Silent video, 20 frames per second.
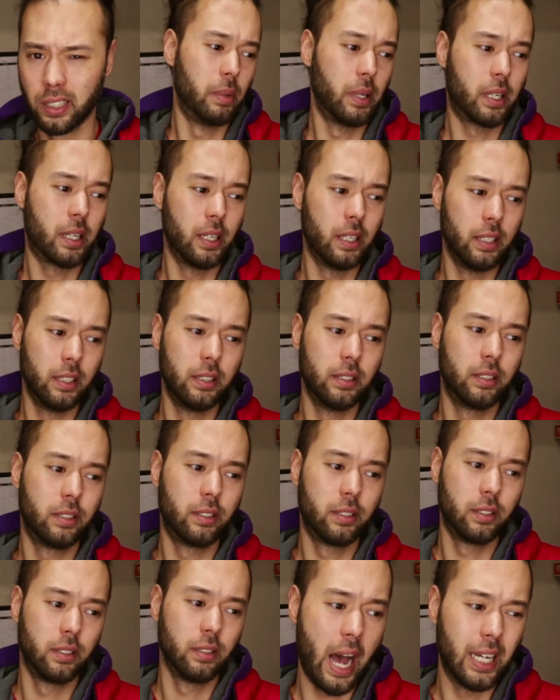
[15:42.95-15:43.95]

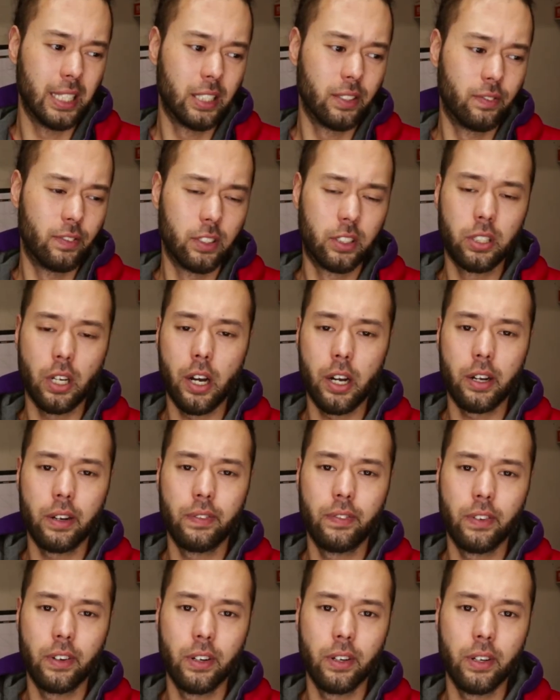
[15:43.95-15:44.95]
Because as a
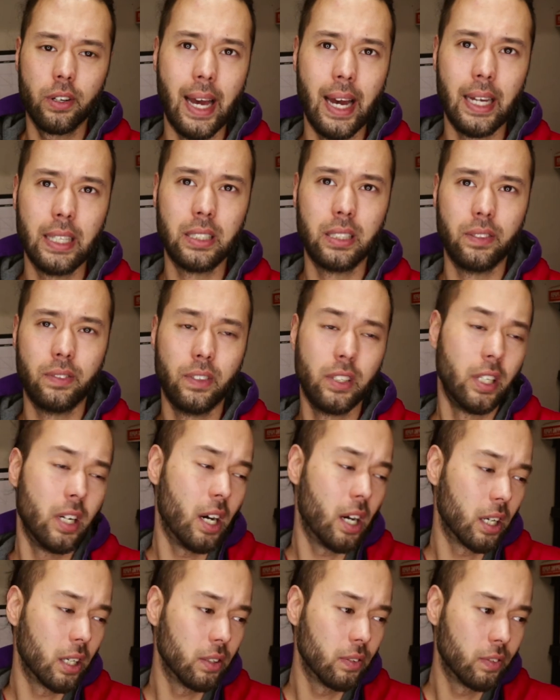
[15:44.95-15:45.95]
photographer, as a
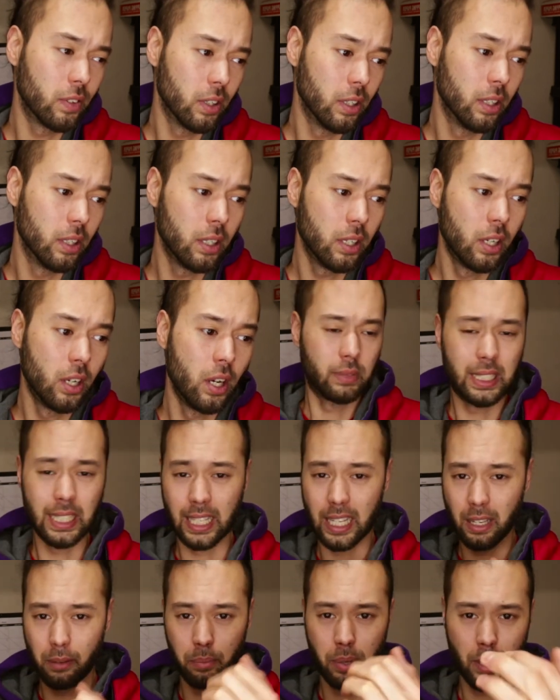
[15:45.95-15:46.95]
videographer, to
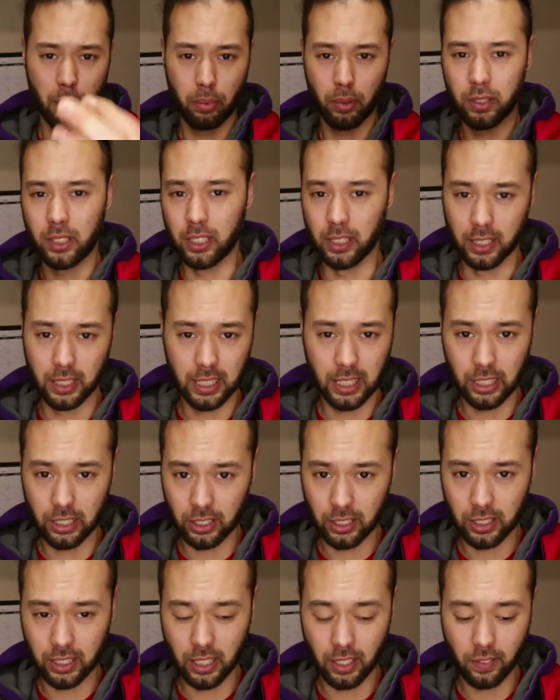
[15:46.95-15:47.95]
get people to see your
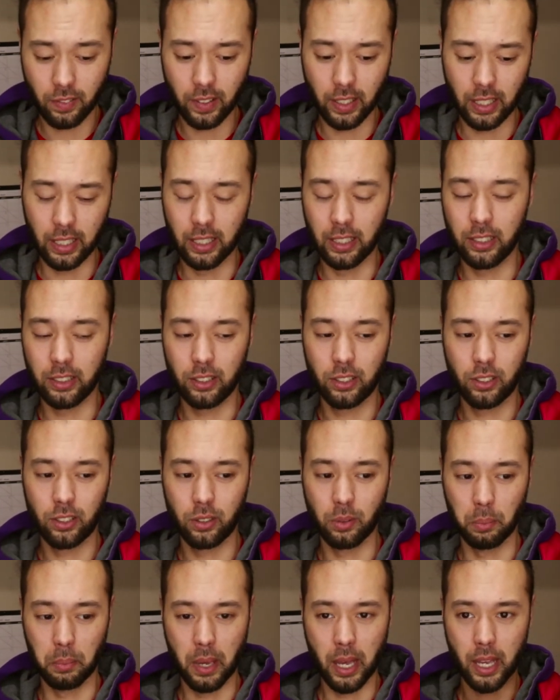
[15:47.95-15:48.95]
stuff is
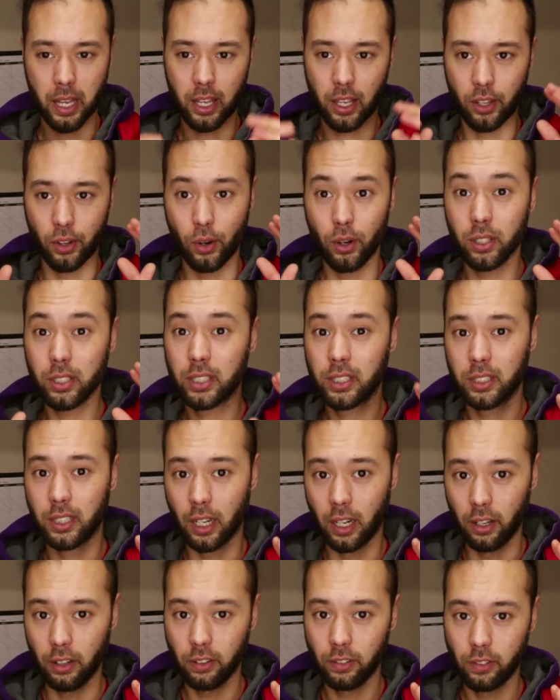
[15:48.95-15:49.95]
to make your
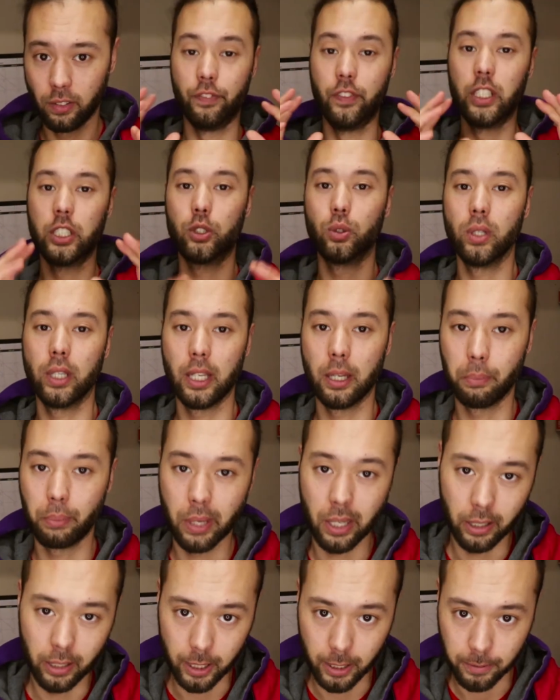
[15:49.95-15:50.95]
stuff visually
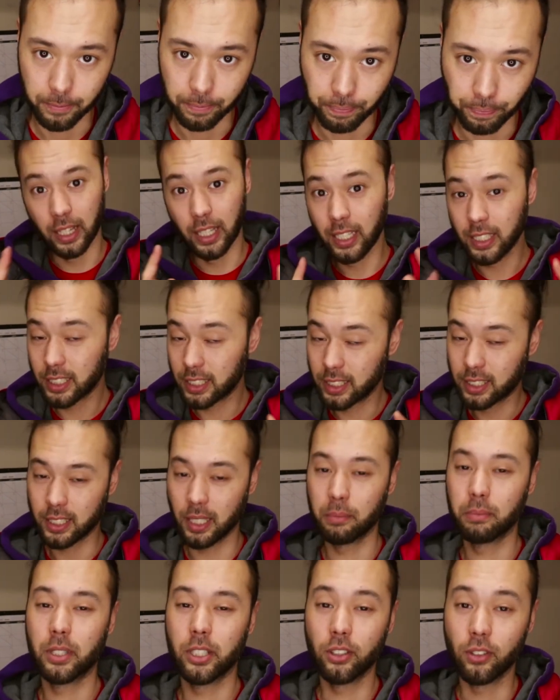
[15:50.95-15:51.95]
appealing. This is
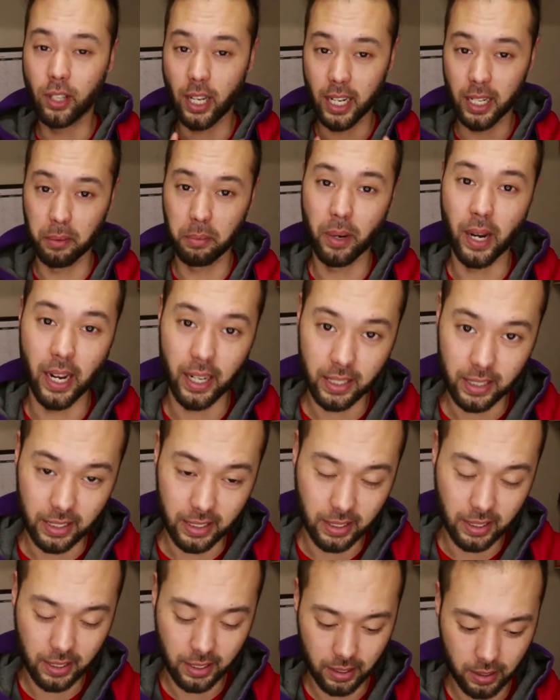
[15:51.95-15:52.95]
something you gotta
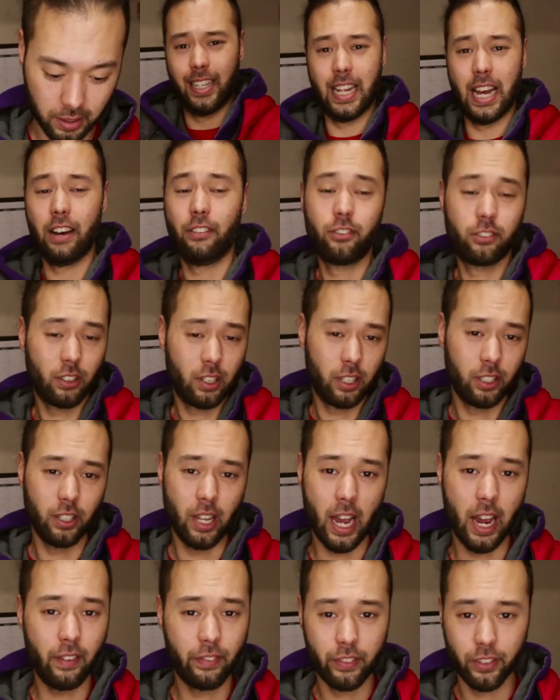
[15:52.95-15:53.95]
practice. And after
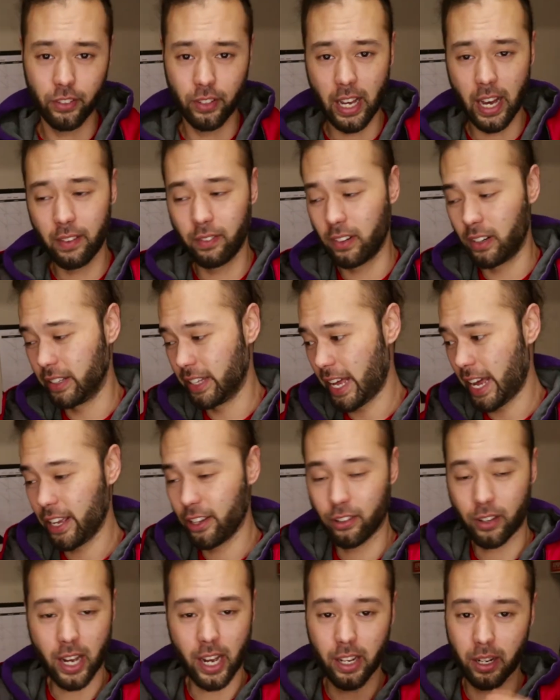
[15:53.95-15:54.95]
you have all that,
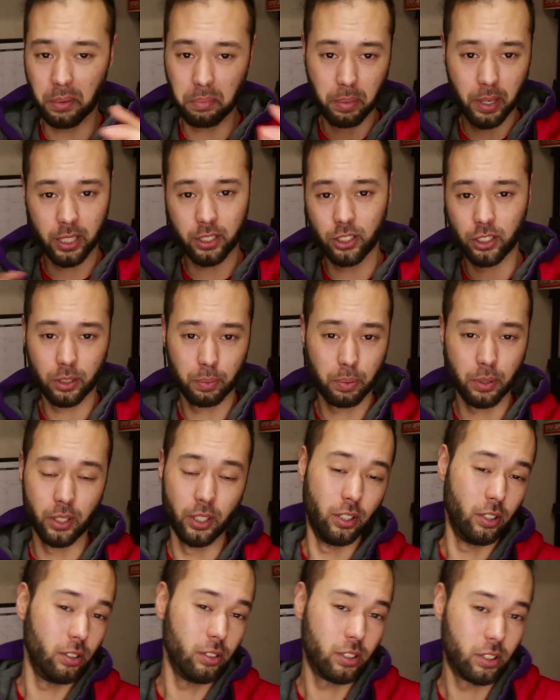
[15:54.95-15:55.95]
you got your pictures
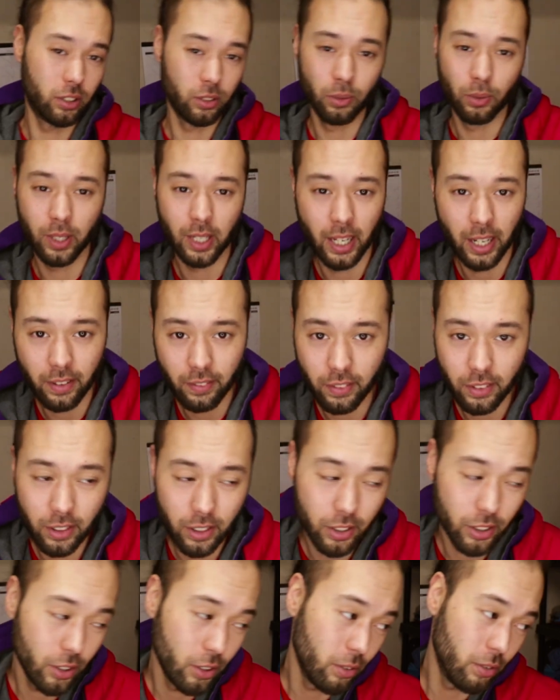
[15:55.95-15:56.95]
produced or whatever,
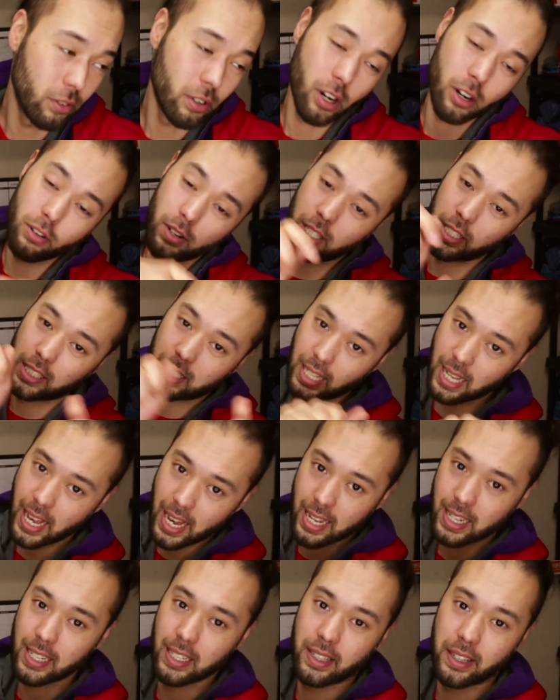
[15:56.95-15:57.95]
you go in to
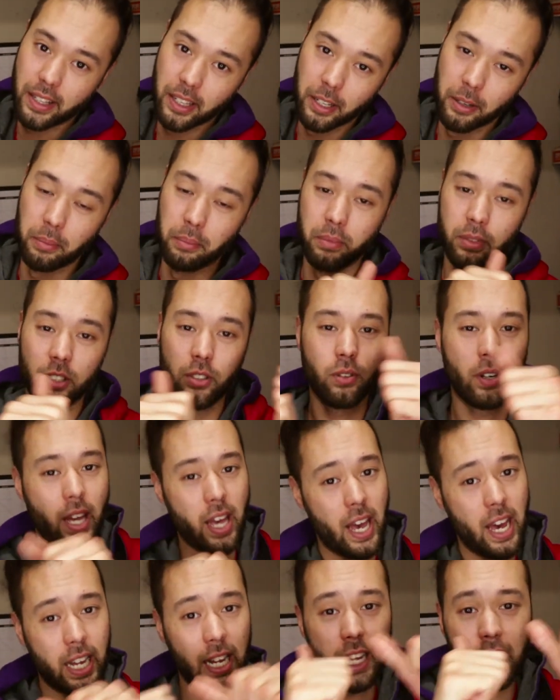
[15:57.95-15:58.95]
edit them. You
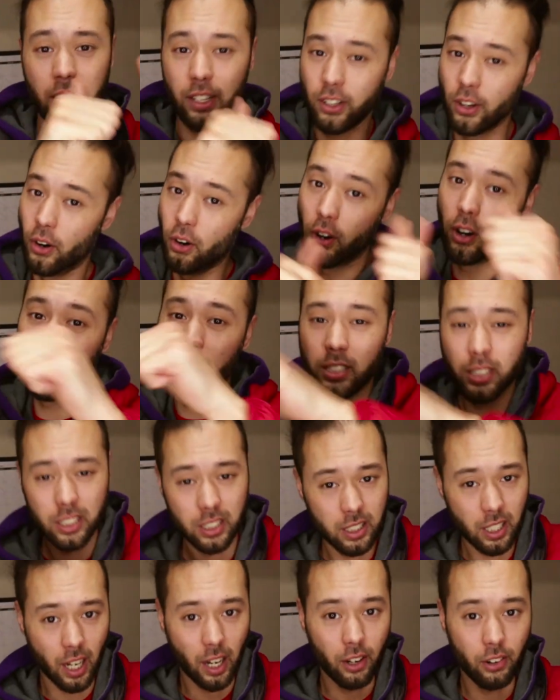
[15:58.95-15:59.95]
edit your
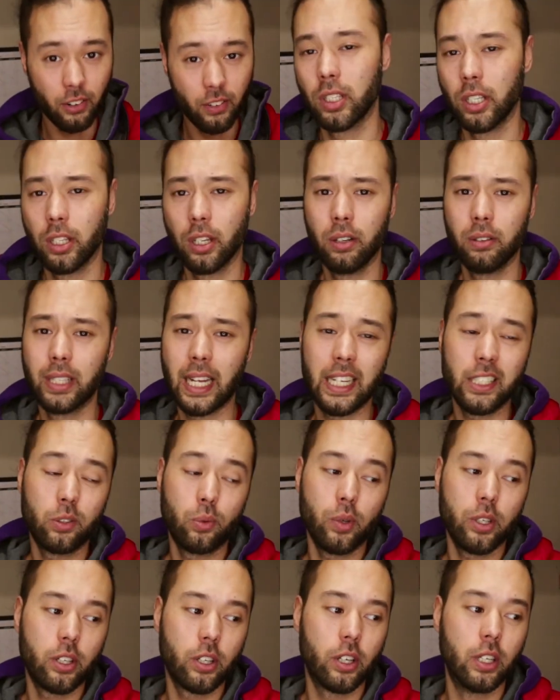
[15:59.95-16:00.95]
stuff. You know, that's
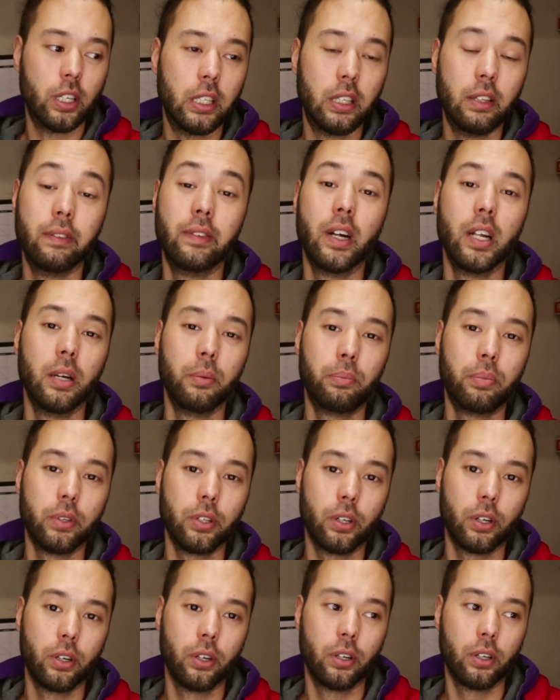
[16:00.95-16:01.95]
where you're develop
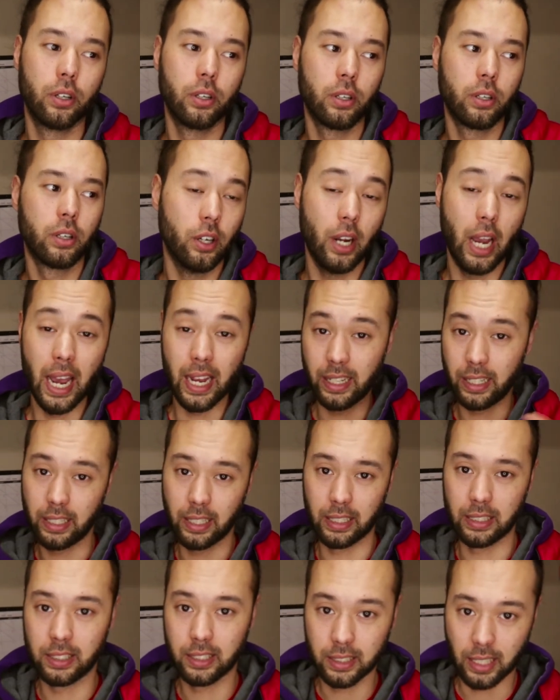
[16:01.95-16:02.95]
your
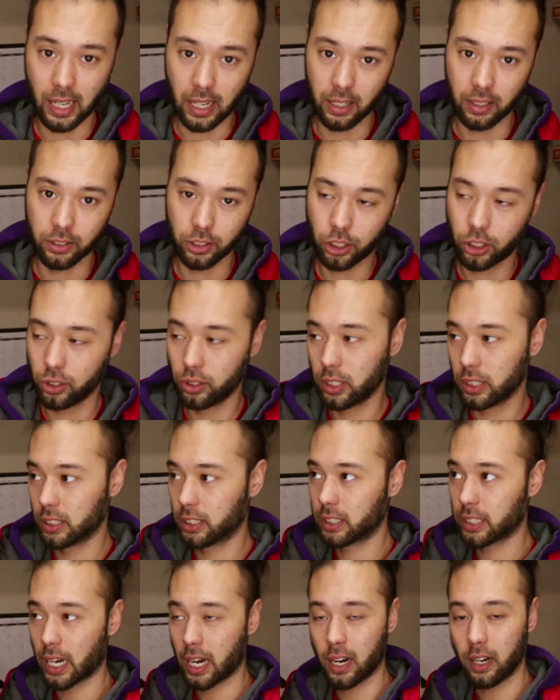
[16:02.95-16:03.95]
editing style. Shooting
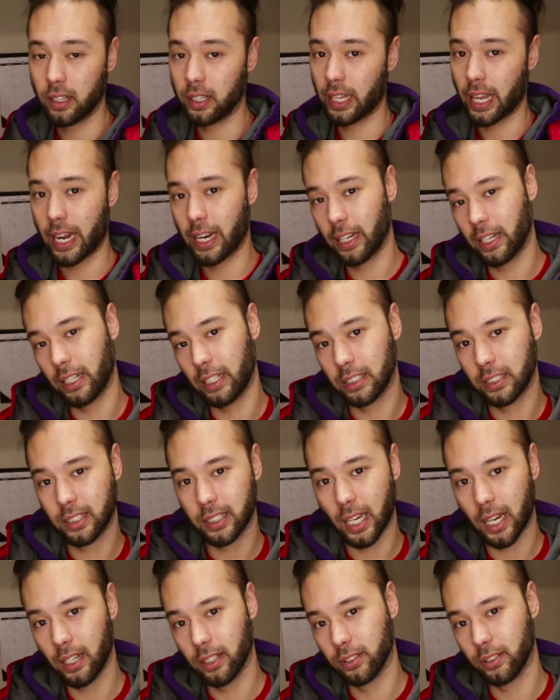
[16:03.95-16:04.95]
style and editing
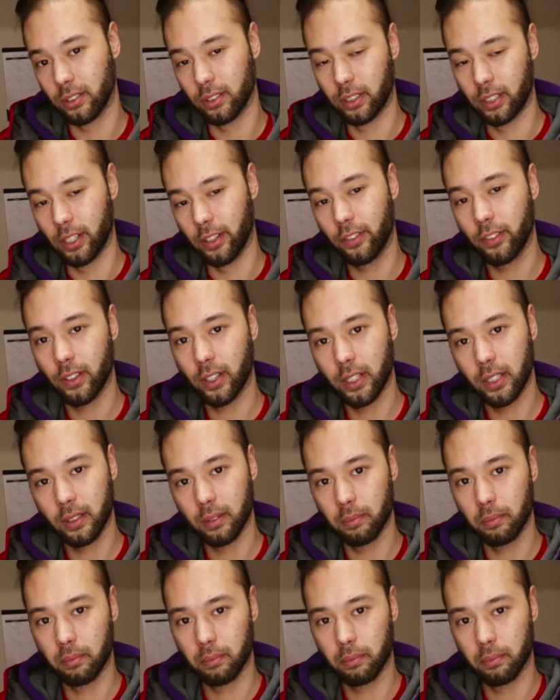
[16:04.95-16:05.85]
styles are different.